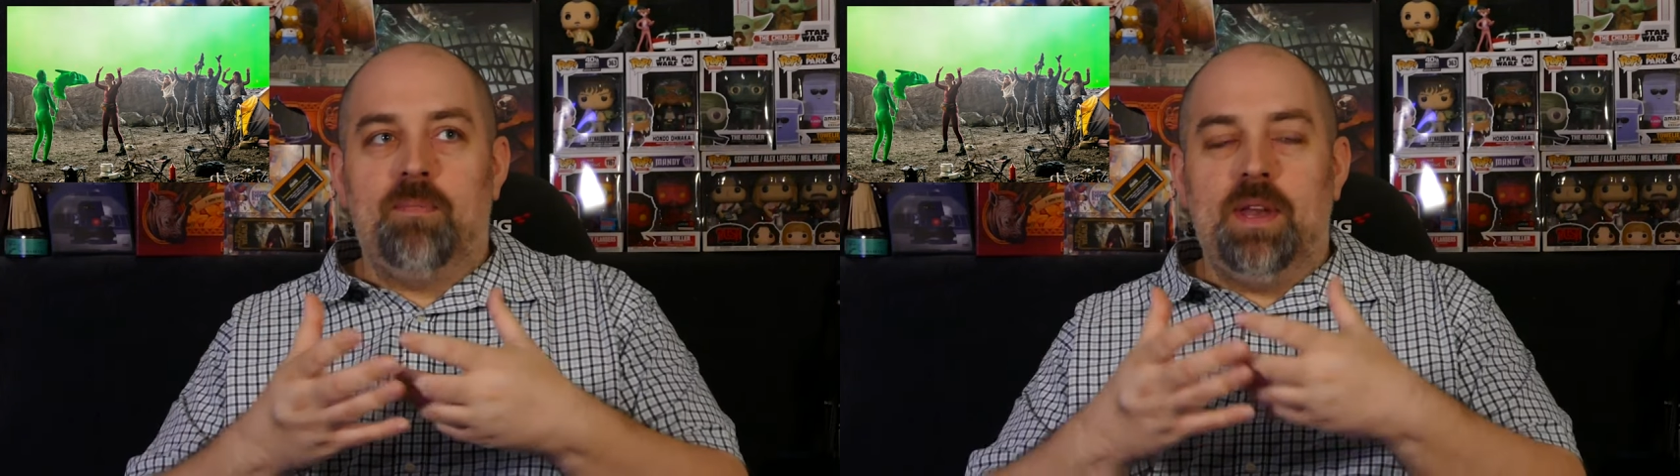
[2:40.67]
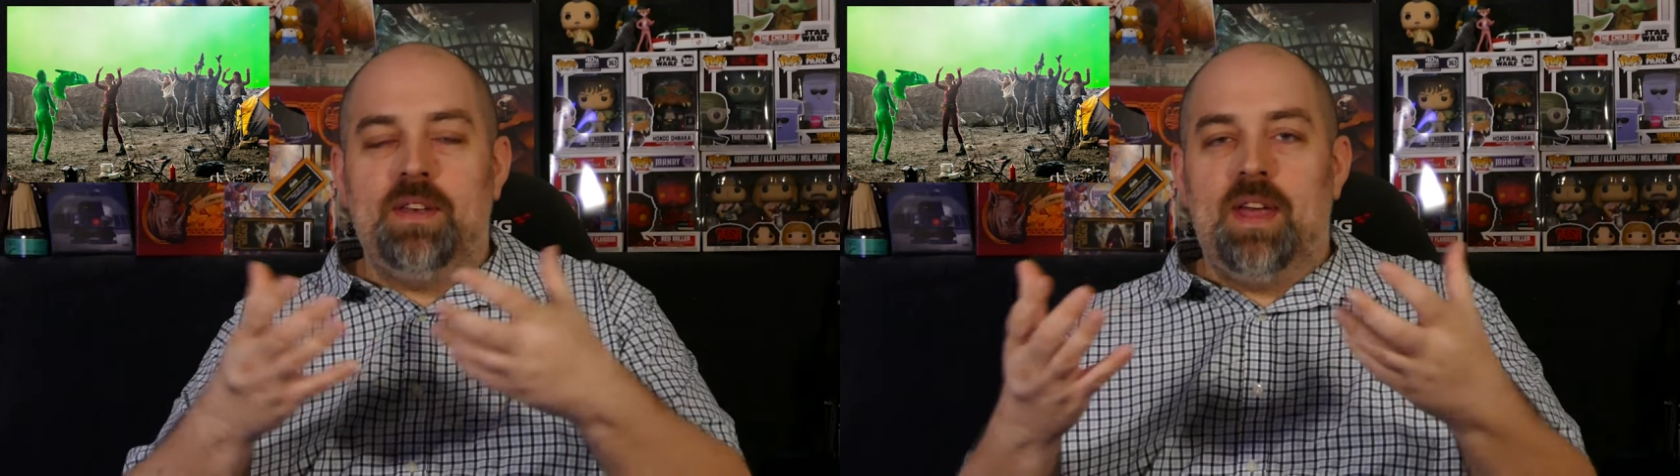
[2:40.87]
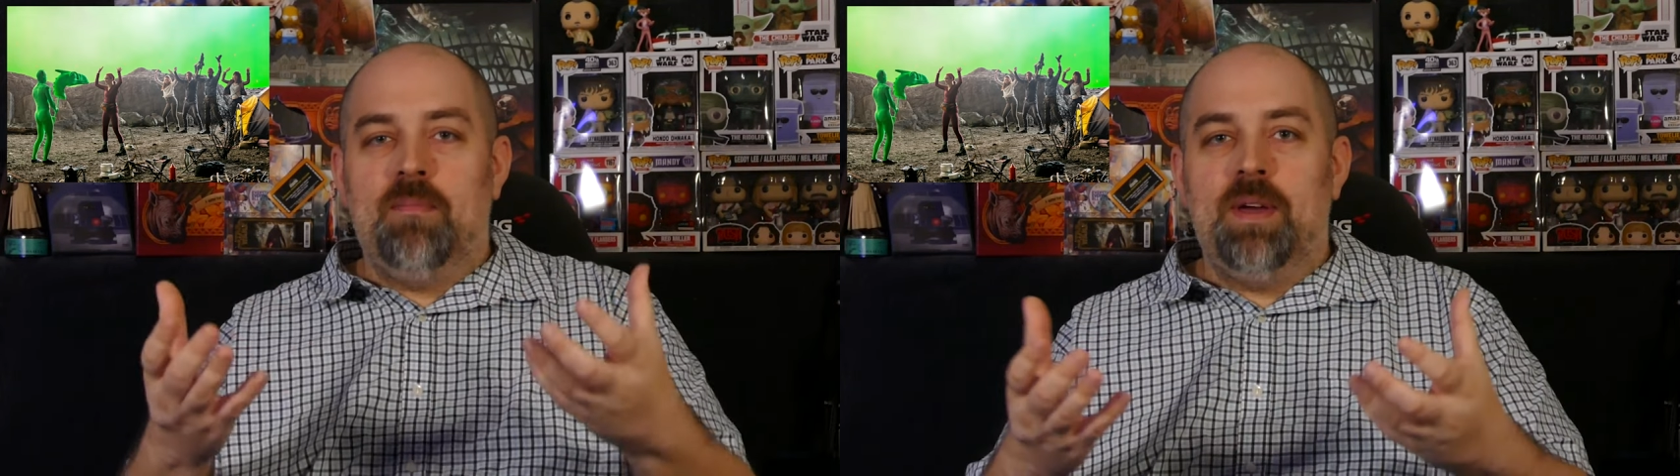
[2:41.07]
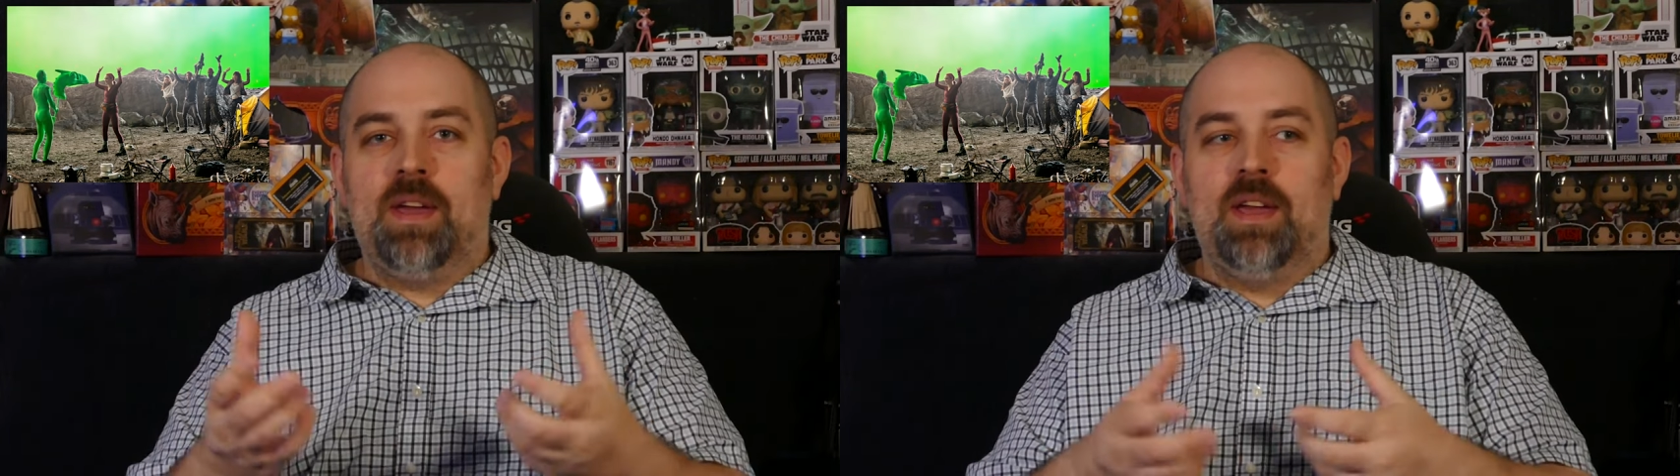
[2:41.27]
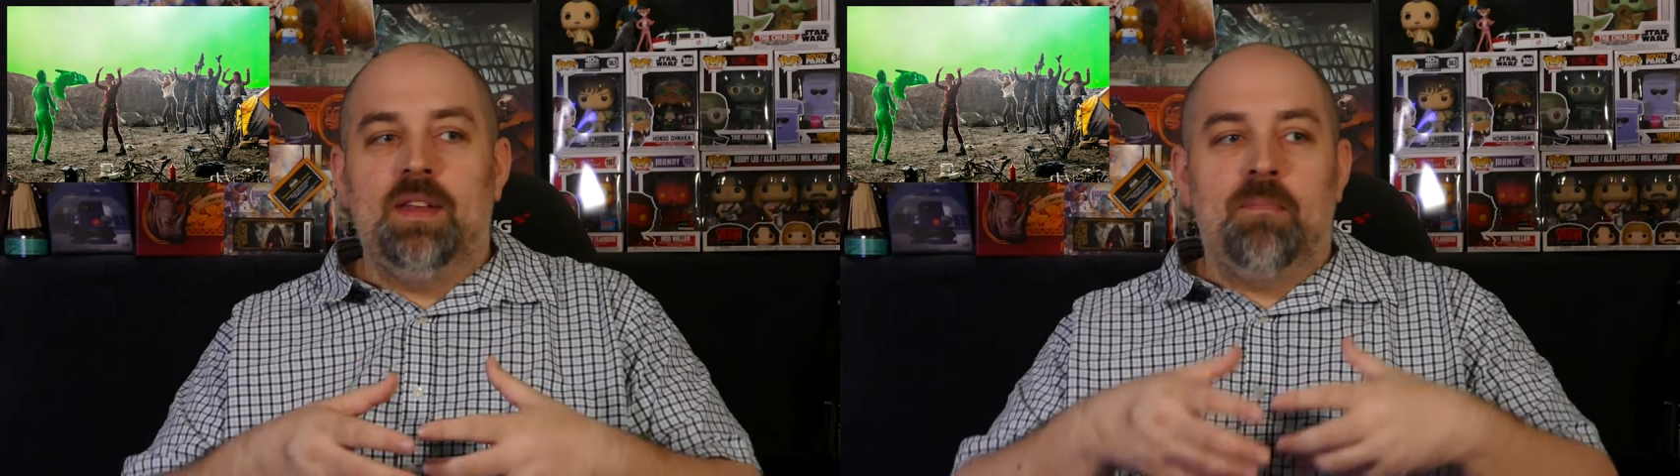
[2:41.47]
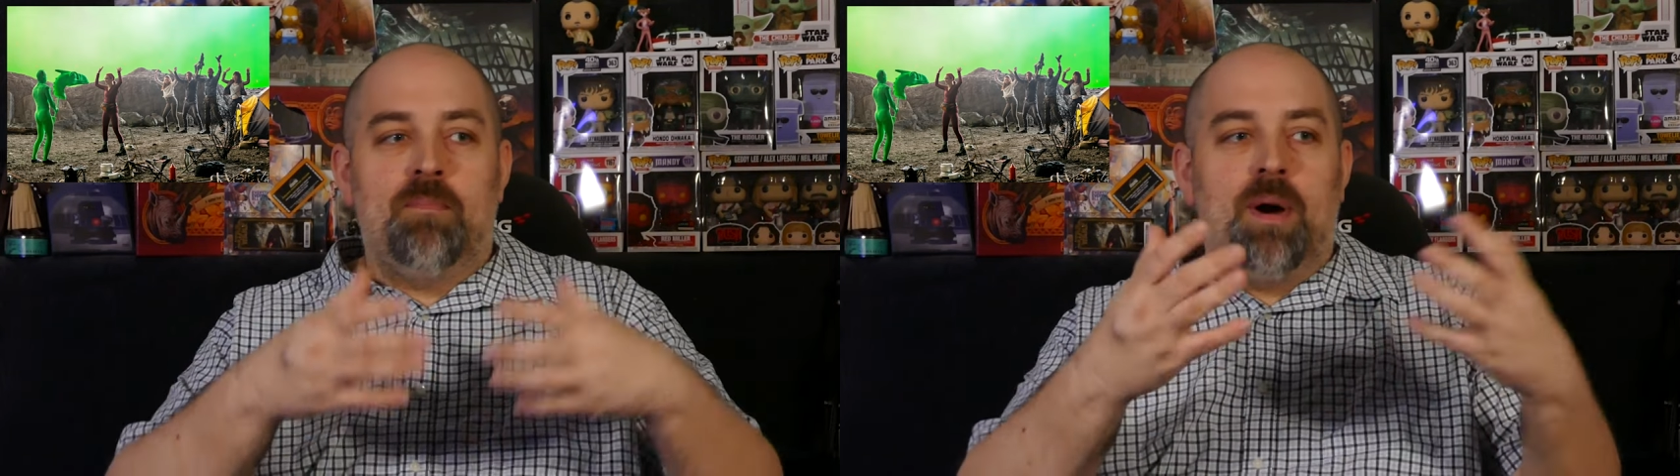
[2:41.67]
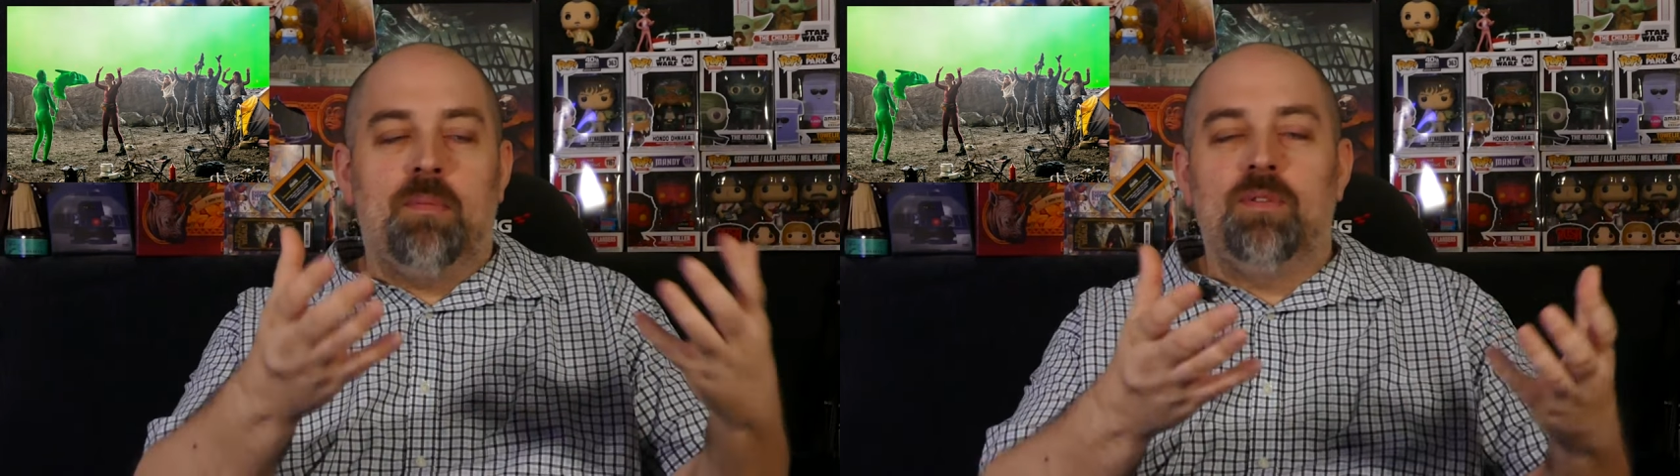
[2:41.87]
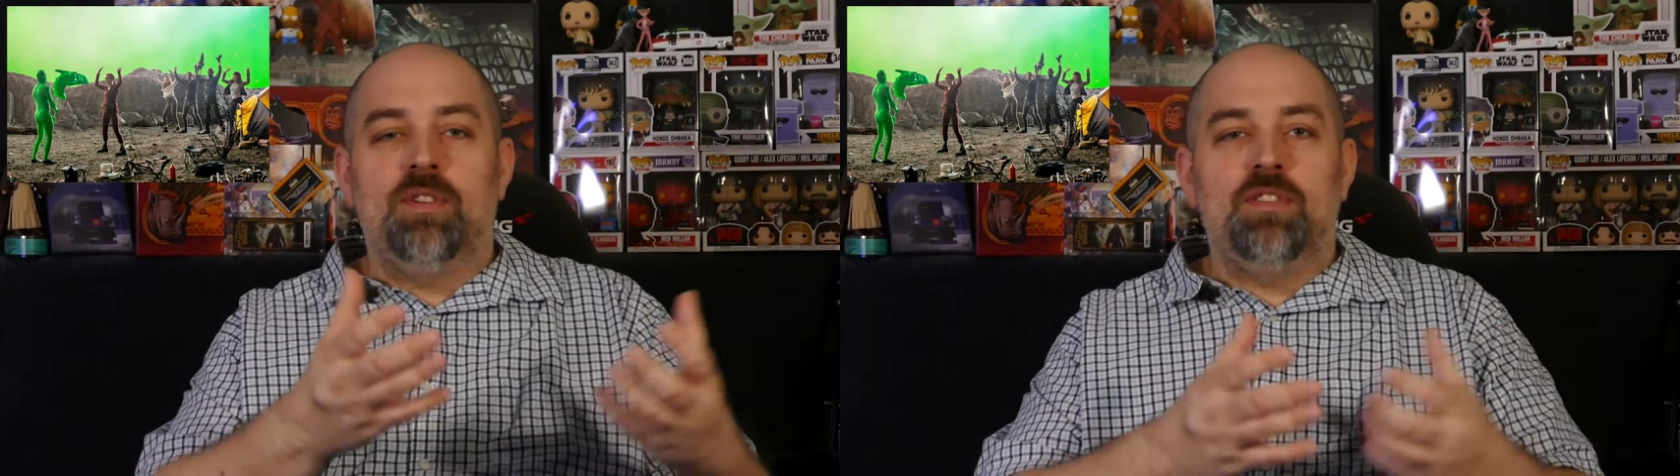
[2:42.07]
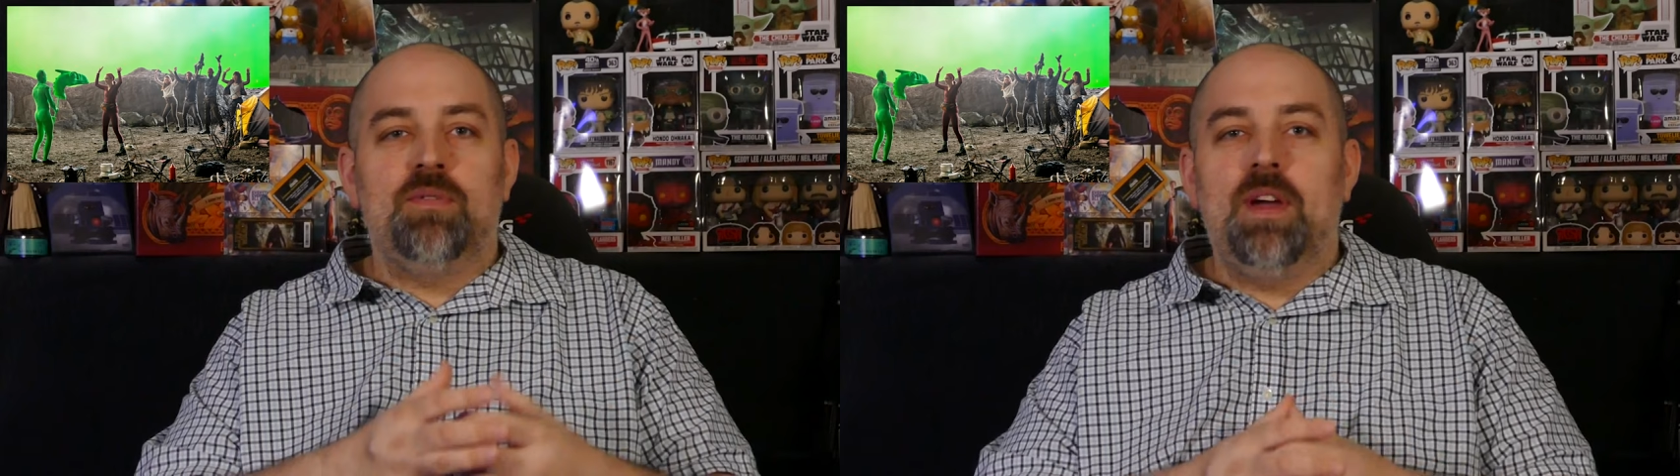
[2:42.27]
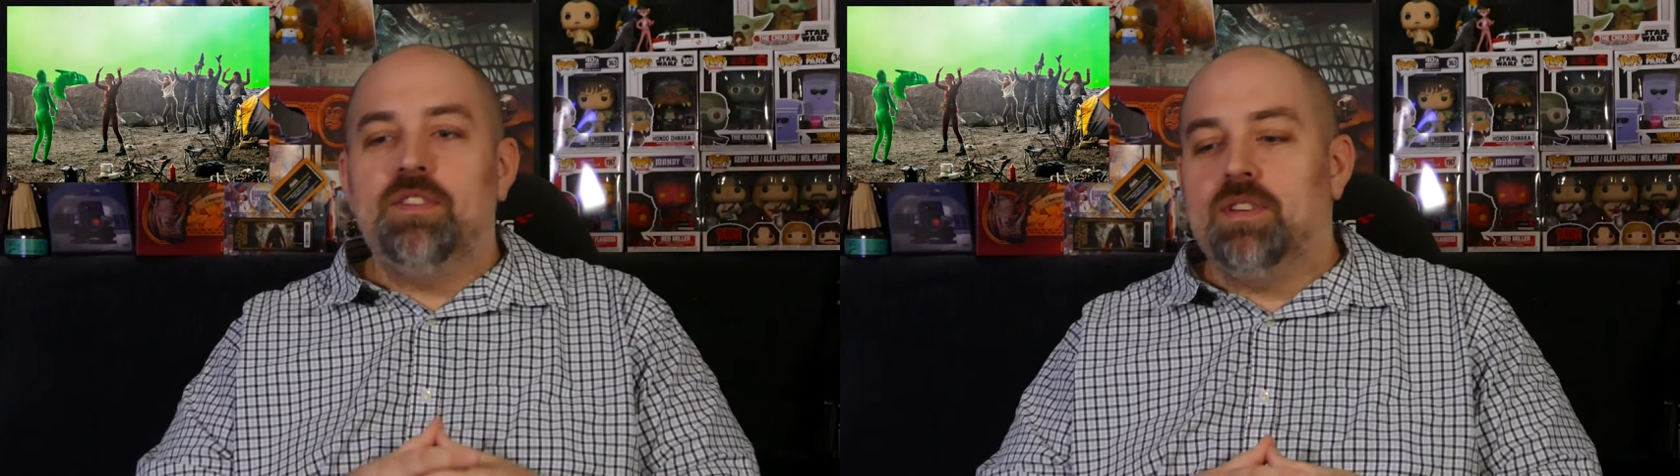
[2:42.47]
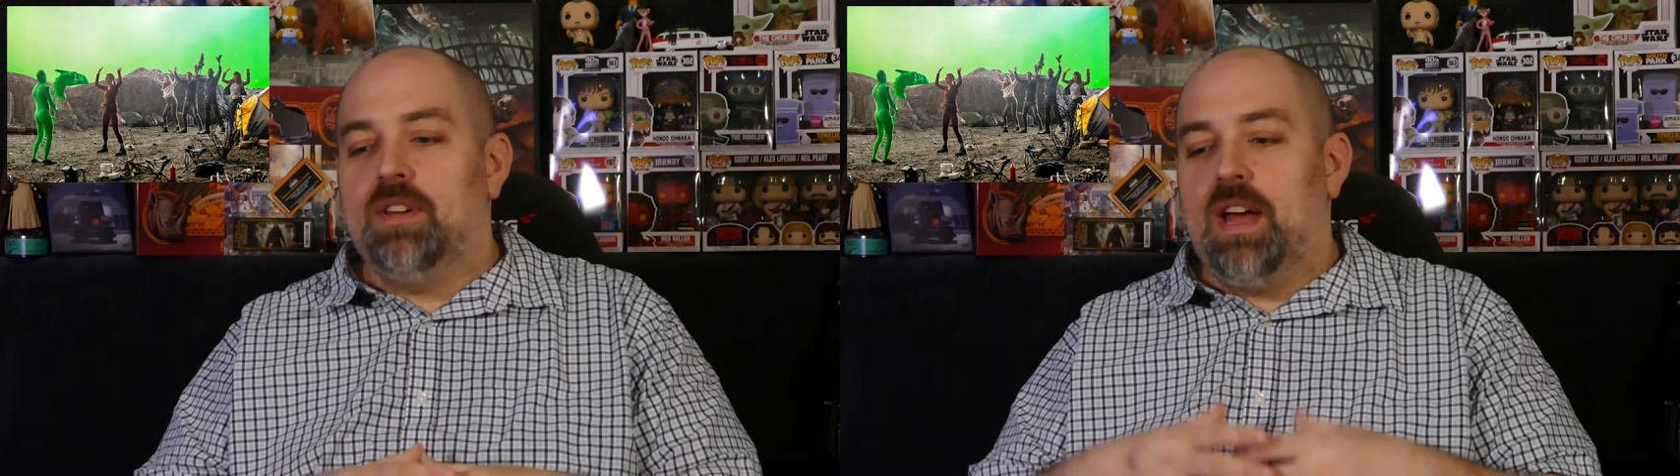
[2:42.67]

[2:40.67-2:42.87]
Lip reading: pandemic in a bubble situation